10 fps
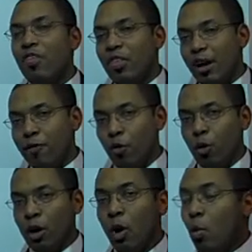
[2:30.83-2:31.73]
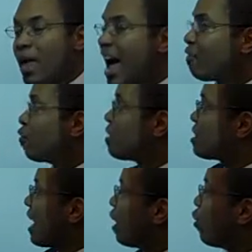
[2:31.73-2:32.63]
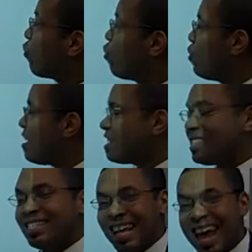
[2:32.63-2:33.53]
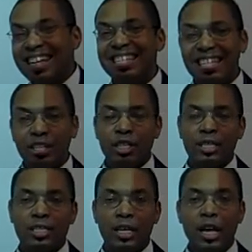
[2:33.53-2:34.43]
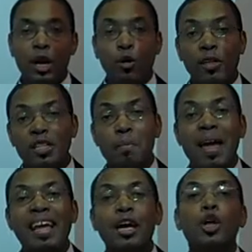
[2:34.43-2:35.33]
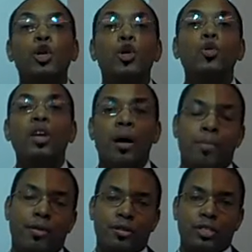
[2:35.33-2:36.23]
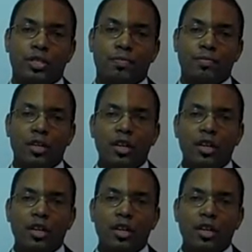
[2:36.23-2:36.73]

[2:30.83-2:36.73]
Therefore, we have to recycle through these 10 digits in order to make new numbers.